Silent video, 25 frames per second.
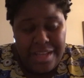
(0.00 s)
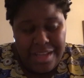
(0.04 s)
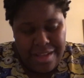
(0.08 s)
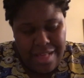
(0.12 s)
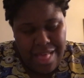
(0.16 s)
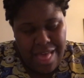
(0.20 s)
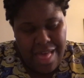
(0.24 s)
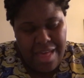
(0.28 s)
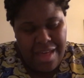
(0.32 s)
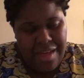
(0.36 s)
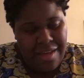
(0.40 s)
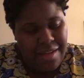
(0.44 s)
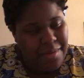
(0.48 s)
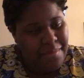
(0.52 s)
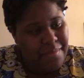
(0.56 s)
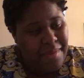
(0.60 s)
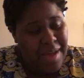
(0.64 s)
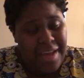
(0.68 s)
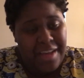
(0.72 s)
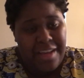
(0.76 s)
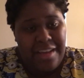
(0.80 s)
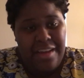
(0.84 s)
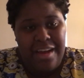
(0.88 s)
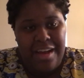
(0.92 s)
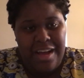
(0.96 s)
Oh
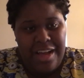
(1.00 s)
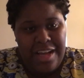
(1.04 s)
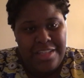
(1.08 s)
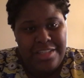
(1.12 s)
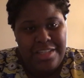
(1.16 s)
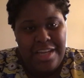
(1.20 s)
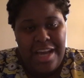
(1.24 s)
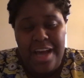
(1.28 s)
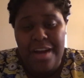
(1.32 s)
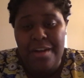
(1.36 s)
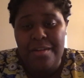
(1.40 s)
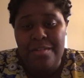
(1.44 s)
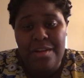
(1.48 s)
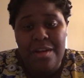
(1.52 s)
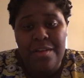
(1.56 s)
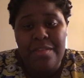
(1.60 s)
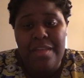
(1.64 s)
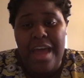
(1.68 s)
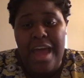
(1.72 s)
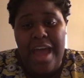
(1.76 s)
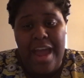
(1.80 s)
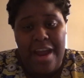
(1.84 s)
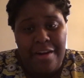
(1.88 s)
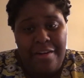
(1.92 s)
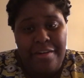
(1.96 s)
my gosh, I don't know
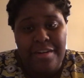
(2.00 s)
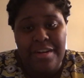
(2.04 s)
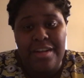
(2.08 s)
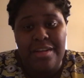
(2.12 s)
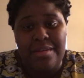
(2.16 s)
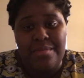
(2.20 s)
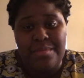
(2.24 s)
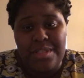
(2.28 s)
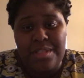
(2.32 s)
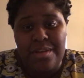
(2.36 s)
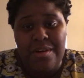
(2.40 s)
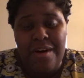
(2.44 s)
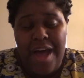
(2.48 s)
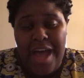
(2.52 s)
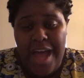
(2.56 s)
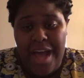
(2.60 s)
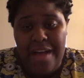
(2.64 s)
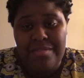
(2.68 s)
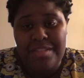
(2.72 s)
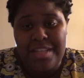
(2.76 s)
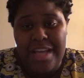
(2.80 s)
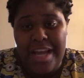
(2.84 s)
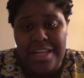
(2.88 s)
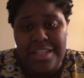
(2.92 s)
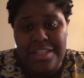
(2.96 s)
the acronym, so I
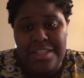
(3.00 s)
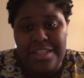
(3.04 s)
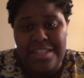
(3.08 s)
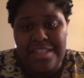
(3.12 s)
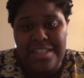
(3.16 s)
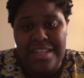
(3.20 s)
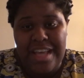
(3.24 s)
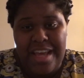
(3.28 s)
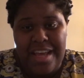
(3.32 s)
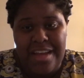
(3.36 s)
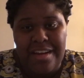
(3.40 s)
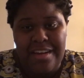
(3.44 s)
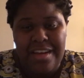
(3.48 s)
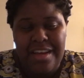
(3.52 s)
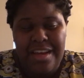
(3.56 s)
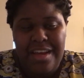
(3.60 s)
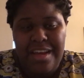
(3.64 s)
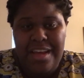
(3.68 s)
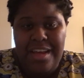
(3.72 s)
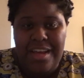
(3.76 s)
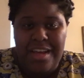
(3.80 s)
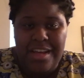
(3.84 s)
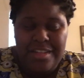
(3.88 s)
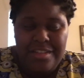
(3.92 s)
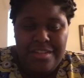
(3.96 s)
have to actually say it.
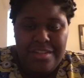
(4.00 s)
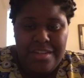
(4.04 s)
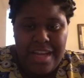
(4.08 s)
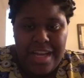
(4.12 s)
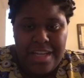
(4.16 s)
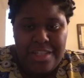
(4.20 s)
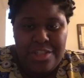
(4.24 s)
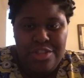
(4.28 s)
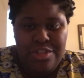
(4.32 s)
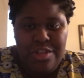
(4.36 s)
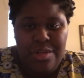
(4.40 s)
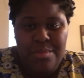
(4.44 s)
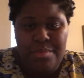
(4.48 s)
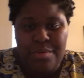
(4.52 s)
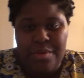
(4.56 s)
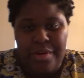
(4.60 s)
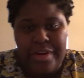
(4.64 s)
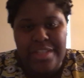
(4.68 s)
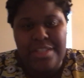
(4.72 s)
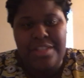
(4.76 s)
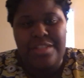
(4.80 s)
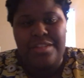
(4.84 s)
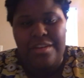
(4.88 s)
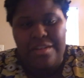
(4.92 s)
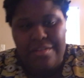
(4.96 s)
International
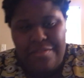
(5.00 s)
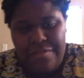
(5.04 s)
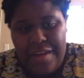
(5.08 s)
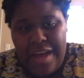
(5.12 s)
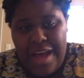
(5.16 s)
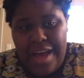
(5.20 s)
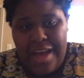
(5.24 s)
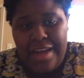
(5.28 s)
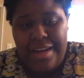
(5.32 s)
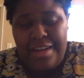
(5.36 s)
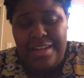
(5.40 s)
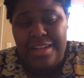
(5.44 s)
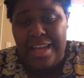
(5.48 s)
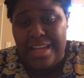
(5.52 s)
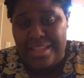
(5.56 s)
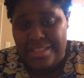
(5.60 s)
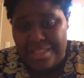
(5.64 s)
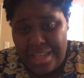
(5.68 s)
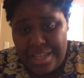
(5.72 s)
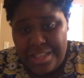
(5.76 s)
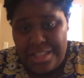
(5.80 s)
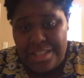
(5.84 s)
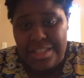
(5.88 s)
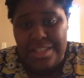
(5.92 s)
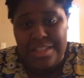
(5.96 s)
board certified
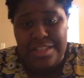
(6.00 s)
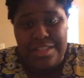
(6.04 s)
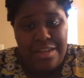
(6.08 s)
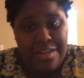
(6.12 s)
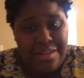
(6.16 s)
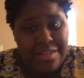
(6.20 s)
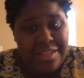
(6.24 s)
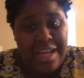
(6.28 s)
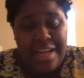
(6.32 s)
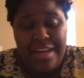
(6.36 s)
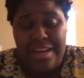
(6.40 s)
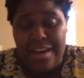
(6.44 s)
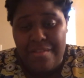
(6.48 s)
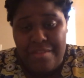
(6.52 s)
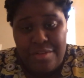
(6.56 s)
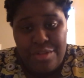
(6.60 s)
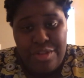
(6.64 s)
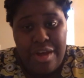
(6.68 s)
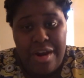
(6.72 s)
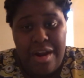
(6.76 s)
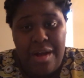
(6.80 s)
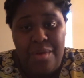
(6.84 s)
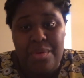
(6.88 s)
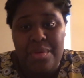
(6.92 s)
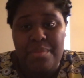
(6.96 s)
lactation consultant. I never
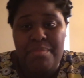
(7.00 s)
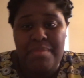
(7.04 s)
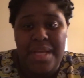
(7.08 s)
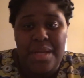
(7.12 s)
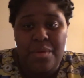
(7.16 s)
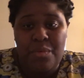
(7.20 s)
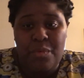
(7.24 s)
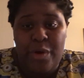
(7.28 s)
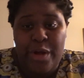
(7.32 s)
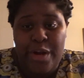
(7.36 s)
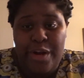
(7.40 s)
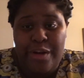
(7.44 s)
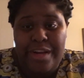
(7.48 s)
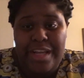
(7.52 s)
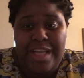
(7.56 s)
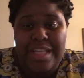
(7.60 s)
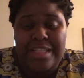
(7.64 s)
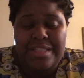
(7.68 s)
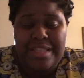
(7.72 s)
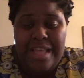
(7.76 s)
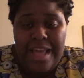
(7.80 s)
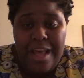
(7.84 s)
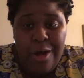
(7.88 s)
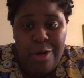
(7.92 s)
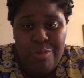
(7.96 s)
thought I would meet one or
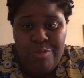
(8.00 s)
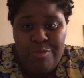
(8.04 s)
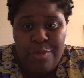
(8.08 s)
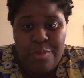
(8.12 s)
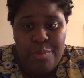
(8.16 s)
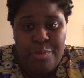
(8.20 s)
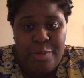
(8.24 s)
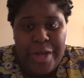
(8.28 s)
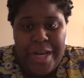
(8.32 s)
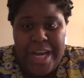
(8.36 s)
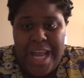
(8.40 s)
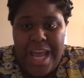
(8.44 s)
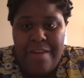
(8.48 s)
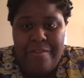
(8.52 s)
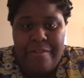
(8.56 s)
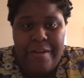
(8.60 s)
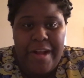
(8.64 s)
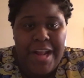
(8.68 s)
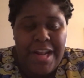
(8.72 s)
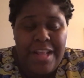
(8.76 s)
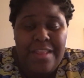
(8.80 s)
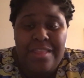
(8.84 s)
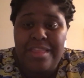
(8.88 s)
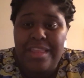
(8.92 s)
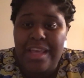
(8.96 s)
get help from one ever.
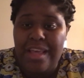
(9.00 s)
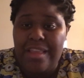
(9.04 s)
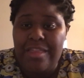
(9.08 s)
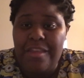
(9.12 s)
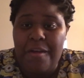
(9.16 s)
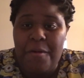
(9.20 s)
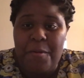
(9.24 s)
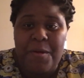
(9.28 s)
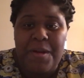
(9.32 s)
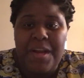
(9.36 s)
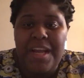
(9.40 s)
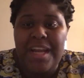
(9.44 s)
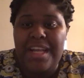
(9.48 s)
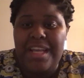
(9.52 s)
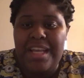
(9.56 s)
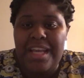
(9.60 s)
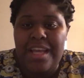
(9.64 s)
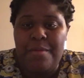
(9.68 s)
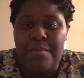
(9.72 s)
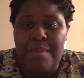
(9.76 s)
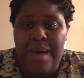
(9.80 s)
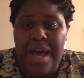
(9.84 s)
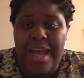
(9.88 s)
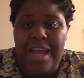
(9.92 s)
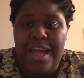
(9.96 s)
I didn't think there were any
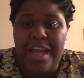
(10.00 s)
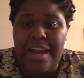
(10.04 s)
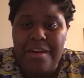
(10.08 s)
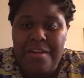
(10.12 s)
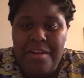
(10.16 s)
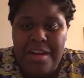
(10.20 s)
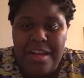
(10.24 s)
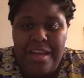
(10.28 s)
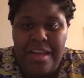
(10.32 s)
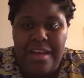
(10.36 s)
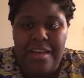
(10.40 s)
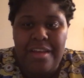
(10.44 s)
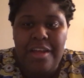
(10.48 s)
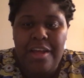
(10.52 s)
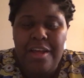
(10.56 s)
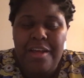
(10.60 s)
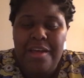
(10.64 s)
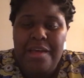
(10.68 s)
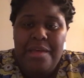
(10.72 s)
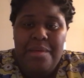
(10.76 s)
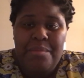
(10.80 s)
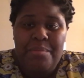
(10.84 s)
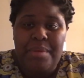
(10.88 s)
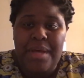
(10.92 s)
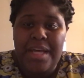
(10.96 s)
in my area,
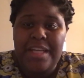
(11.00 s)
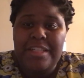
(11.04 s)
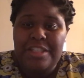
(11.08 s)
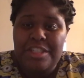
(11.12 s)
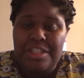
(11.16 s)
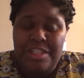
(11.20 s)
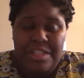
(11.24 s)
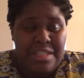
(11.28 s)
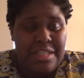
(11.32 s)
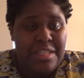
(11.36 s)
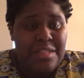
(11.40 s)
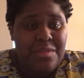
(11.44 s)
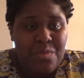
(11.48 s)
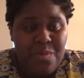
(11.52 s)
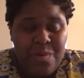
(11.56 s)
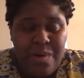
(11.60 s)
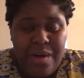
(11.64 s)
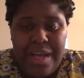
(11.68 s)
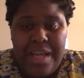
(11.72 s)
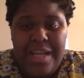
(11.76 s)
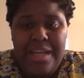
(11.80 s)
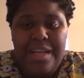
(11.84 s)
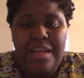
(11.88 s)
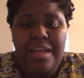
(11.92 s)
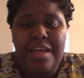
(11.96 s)
but she is
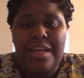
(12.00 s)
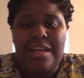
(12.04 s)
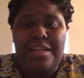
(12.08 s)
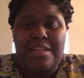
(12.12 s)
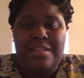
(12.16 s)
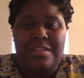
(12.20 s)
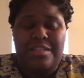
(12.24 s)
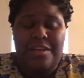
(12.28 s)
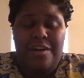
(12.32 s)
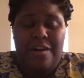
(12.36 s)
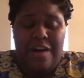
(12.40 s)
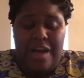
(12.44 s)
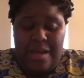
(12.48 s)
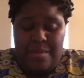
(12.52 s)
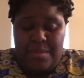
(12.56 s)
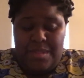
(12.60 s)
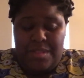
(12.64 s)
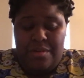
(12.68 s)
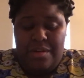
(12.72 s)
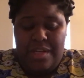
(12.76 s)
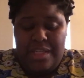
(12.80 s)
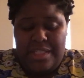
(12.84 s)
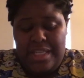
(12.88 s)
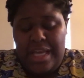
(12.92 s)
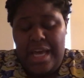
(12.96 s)
one, so I'm
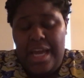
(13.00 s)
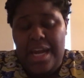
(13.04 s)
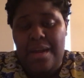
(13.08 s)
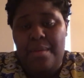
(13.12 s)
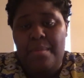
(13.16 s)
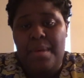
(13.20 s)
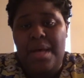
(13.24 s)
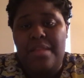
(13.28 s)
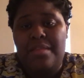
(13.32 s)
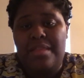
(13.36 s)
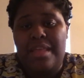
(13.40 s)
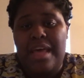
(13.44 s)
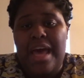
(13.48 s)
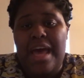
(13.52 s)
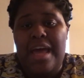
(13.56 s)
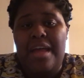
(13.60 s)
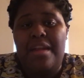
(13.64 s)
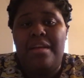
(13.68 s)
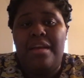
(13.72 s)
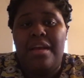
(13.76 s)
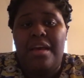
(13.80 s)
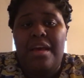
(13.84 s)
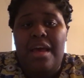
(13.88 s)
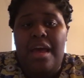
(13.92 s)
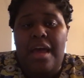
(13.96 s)
so excited about that.